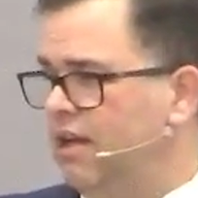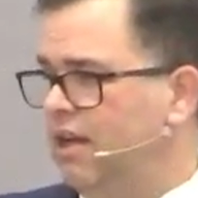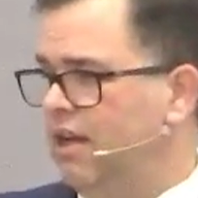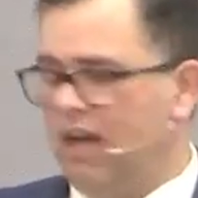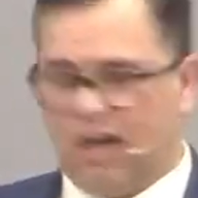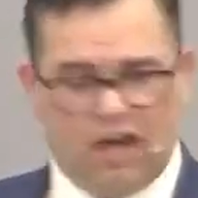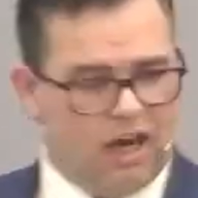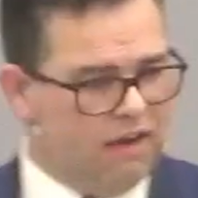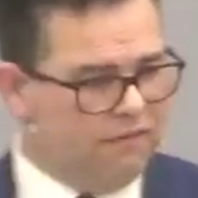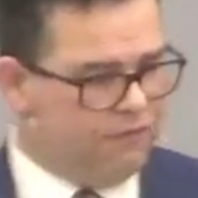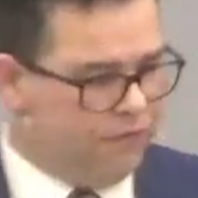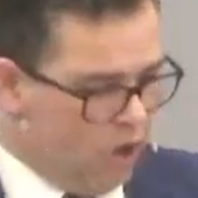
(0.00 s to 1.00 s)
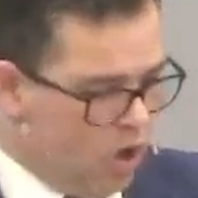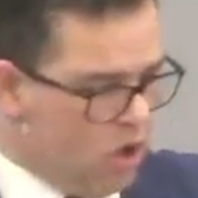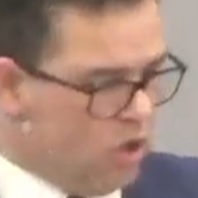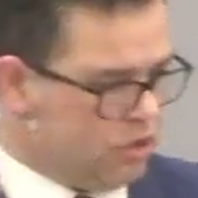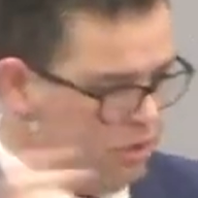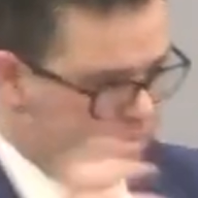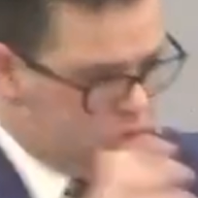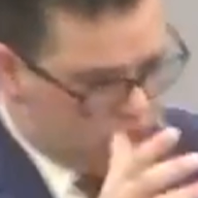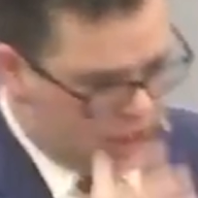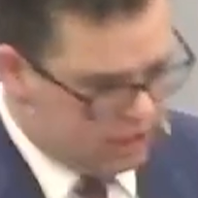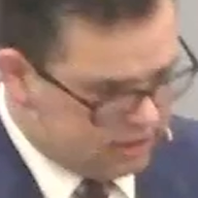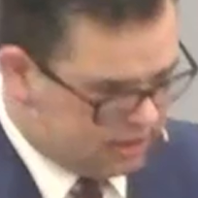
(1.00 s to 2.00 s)
of those whom
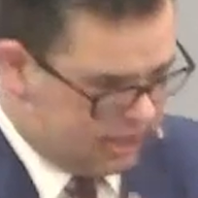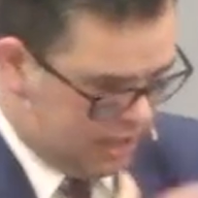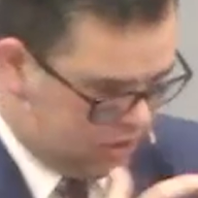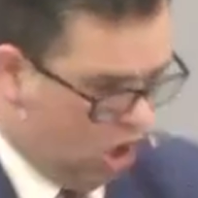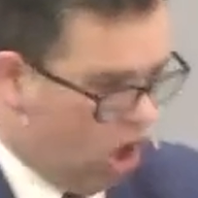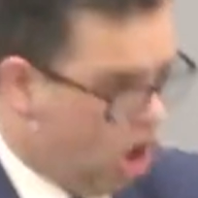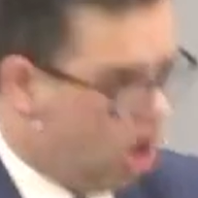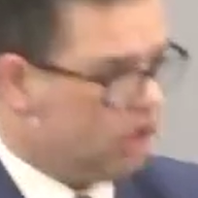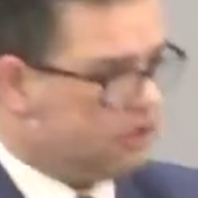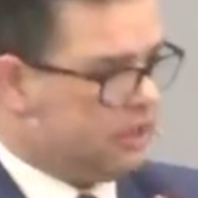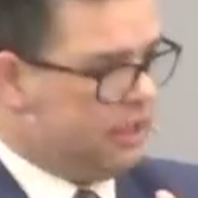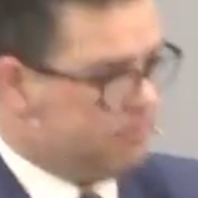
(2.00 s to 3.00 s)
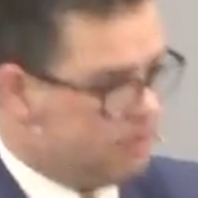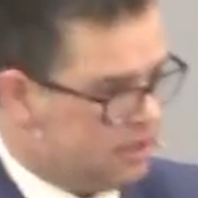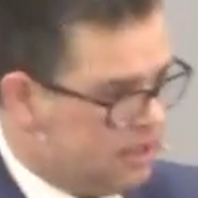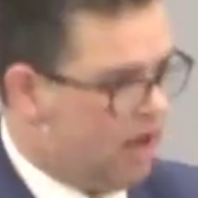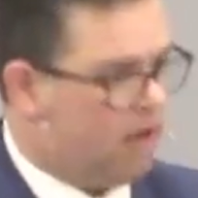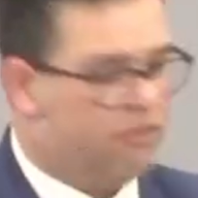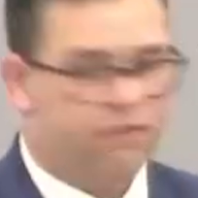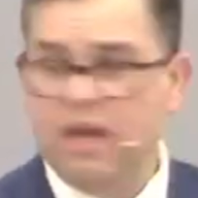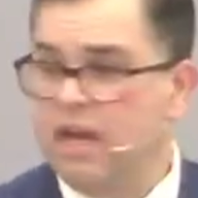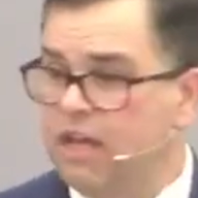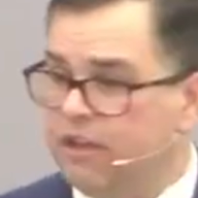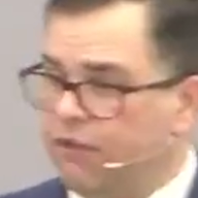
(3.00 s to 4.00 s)
Jesus has called to himself.
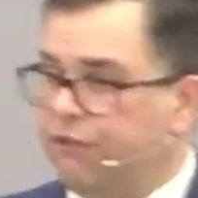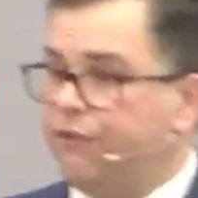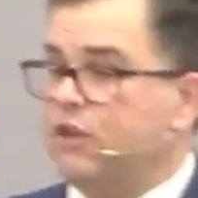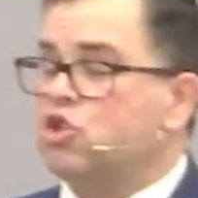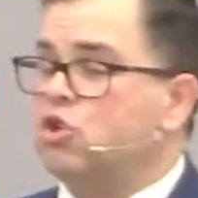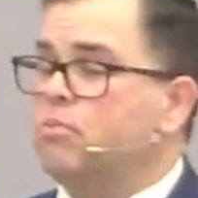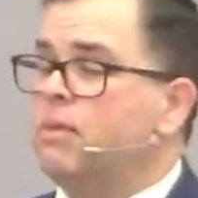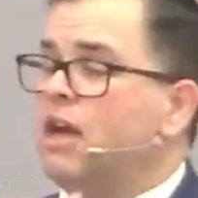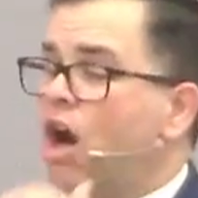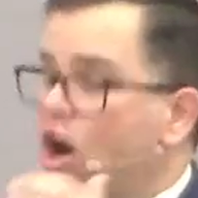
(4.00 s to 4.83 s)
The fishermen are